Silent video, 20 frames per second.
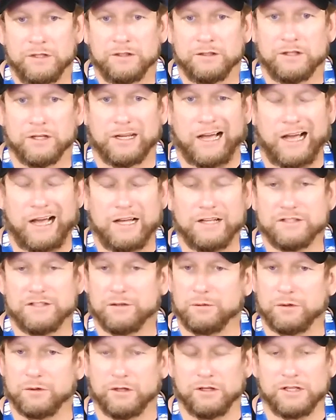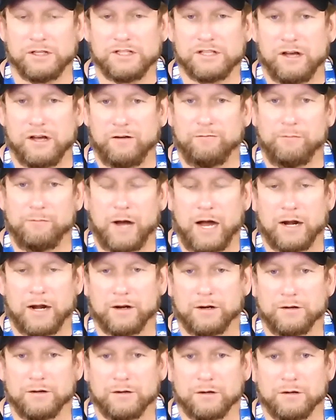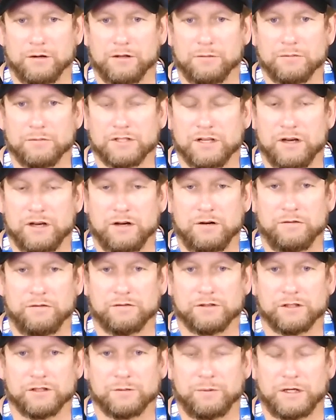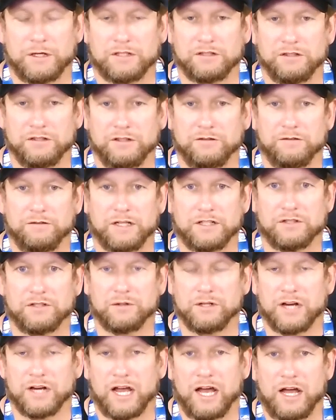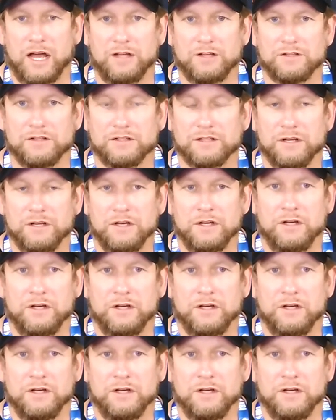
the guys to really self-monitor themselves, especially the veteran guys,